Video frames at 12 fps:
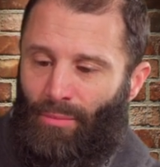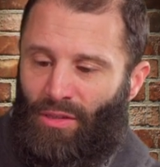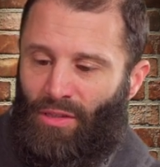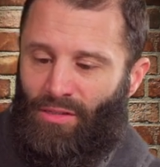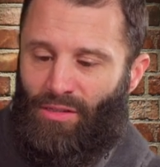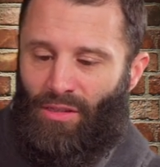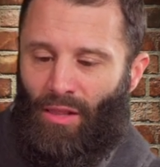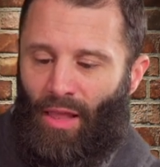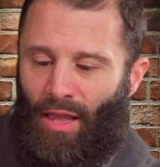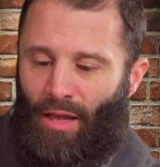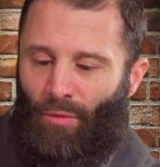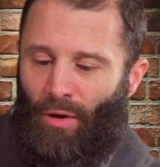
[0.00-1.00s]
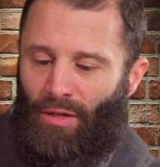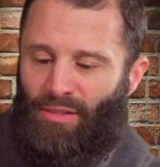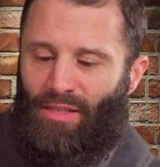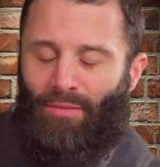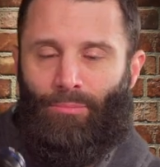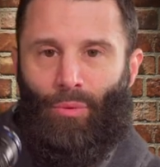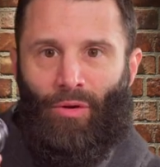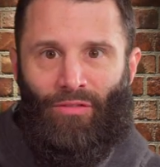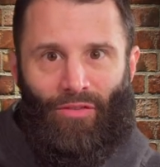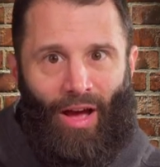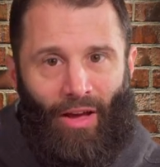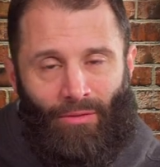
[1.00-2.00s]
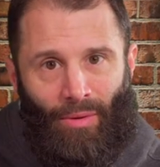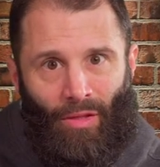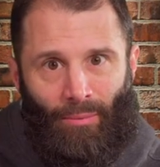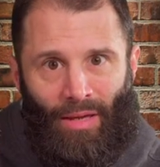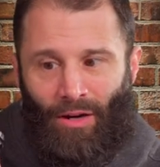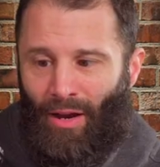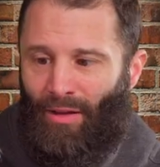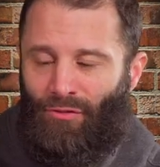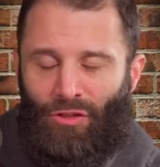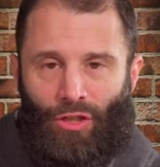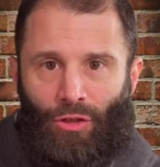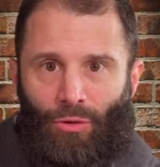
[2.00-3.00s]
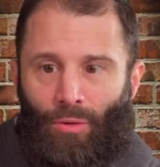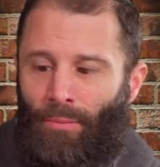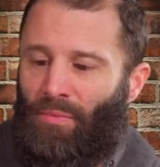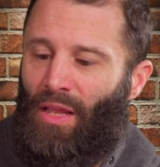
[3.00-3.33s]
but this is the Laowa seven point five millimeter f two,